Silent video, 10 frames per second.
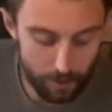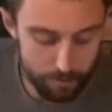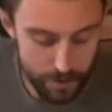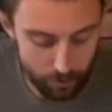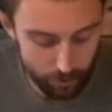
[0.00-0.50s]

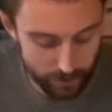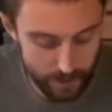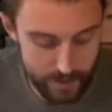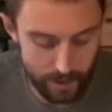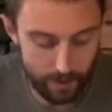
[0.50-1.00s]
So a good thing
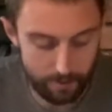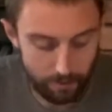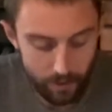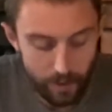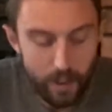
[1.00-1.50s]
to have,
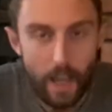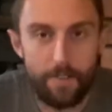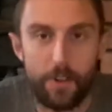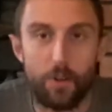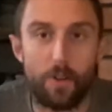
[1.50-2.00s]
if
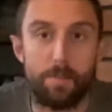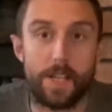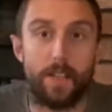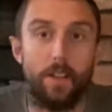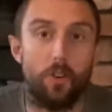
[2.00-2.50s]
you're doing a
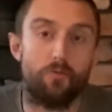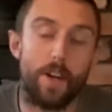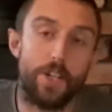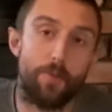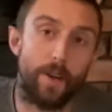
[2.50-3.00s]
particularly long
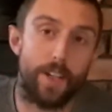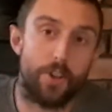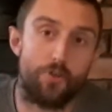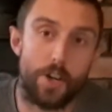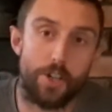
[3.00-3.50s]
race, you might need to
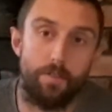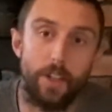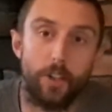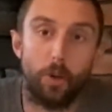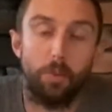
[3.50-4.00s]
dress your feet
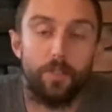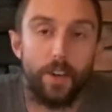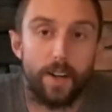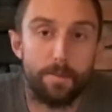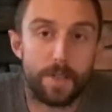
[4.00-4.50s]
a couple of
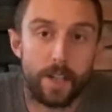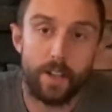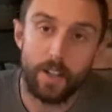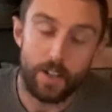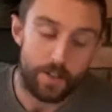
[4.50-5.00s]
times,
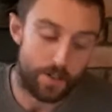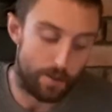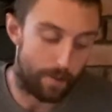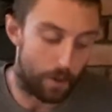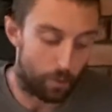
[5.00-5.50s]
so you
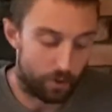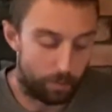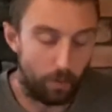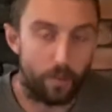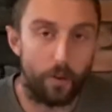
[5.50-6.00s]
might want to
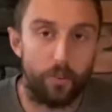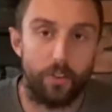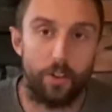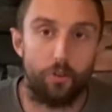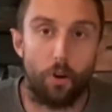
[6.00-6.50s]
put those
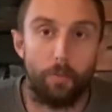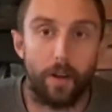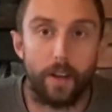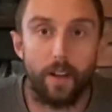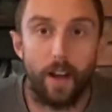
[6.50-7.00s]
in a drop
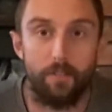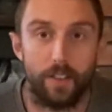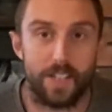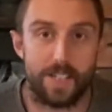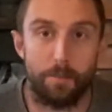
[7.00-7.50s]
bag, have
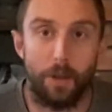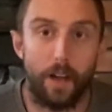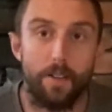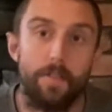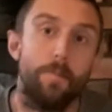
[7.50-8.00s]
like a supply
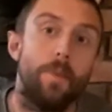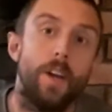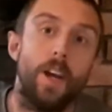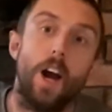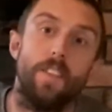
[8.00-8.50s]
of them,
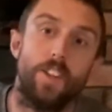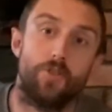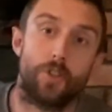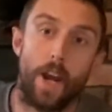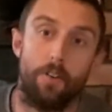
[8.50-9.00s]
and then
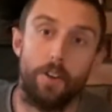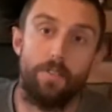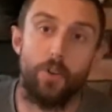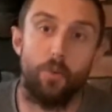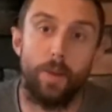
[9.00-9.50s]
just carry a
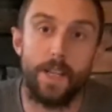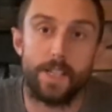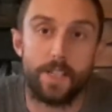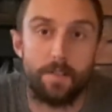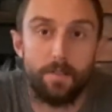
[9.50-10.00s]
few
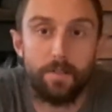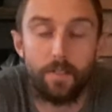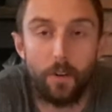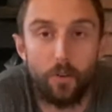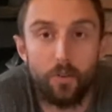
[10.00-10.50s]
pieces of
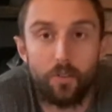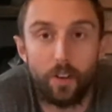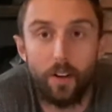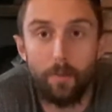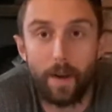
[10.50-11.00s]
those
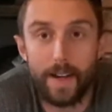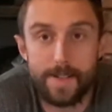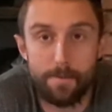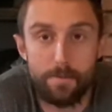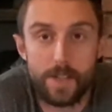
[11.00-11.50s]

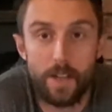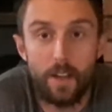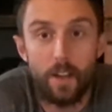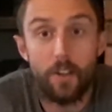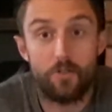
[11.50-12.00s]
items
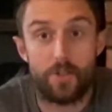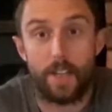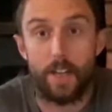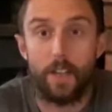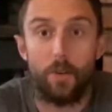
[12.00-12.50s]
just to
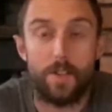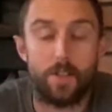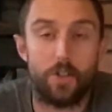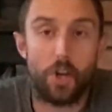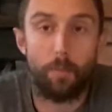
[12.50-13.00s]
get you going to
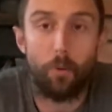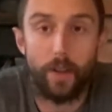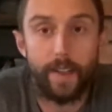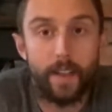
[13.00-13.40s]
the checkpoint.